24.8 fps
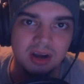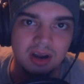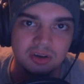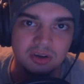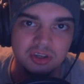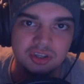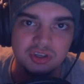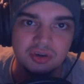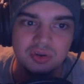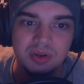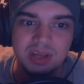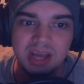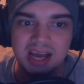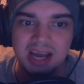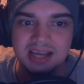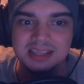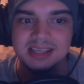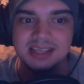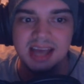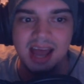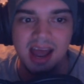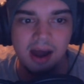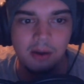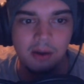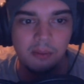I'll show you guys
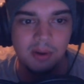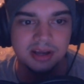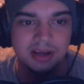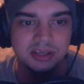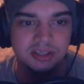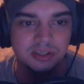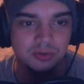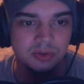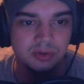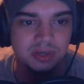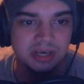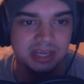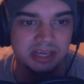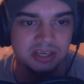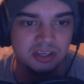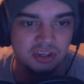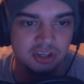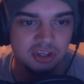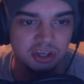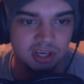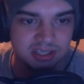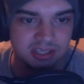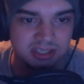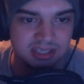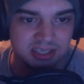how I do it in
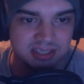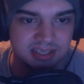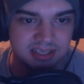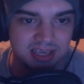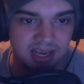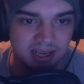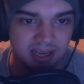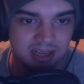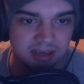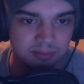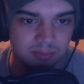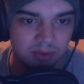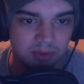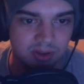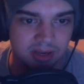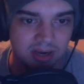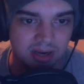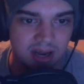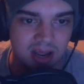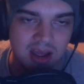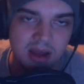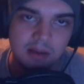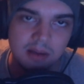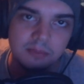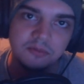just a second, but
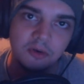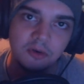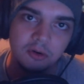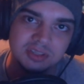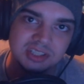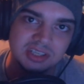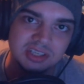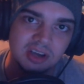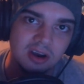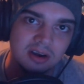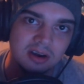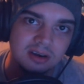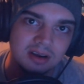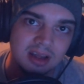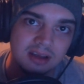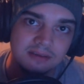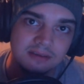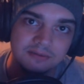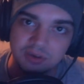before we start,